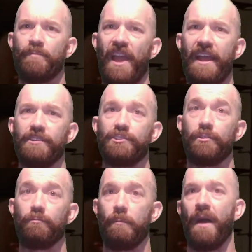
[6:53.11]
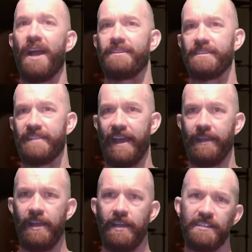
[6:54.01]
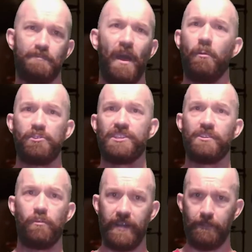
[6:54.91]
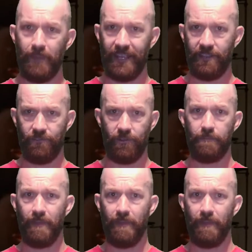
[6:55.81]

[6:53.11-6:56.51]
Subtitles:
and to remind us that, despite what she's already been through,